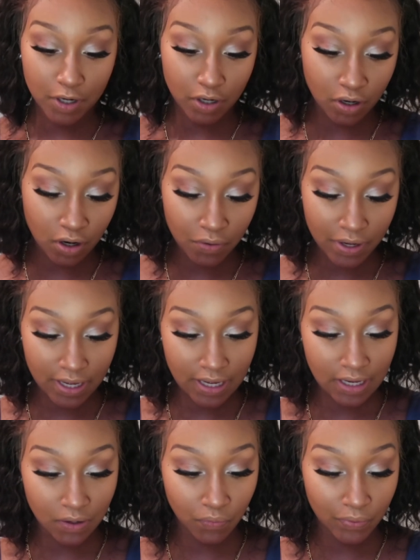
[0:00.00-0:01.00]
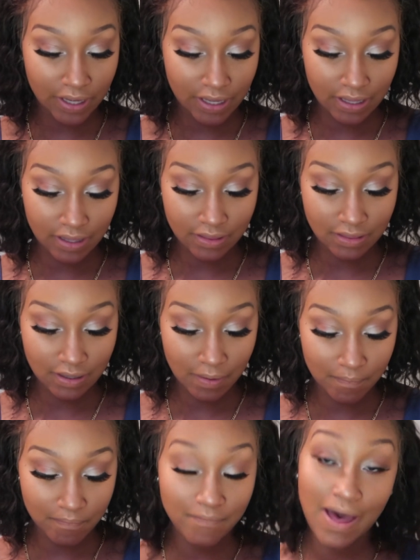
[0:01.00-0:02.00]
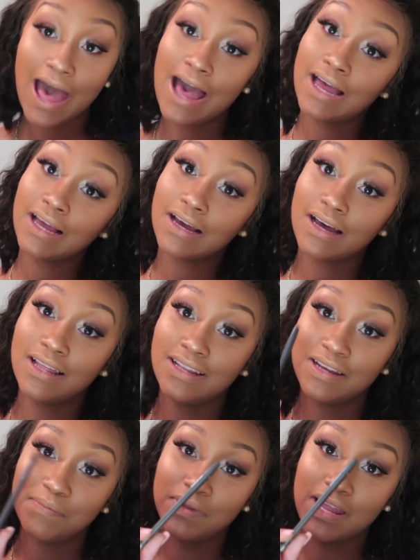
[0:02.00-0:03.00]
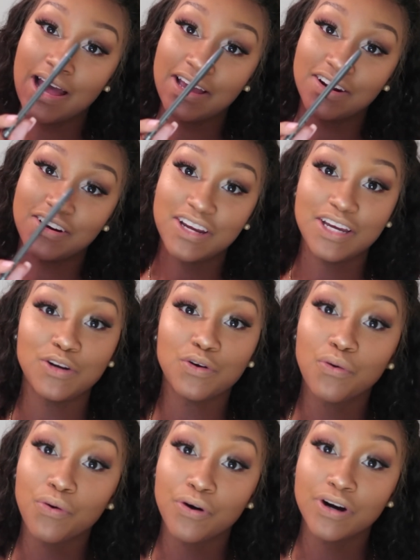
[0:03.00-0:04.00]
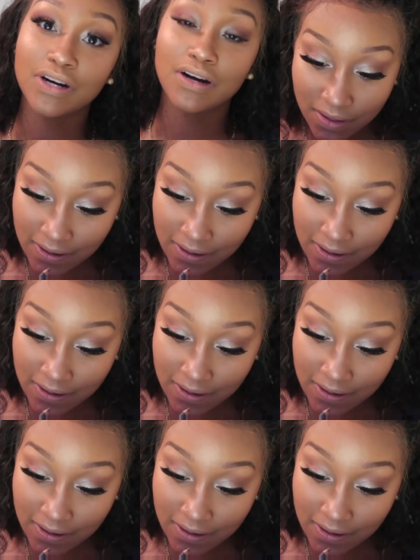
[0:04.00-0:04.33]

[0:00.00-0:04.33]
gonna go in with MAC Lip Liner in Cork.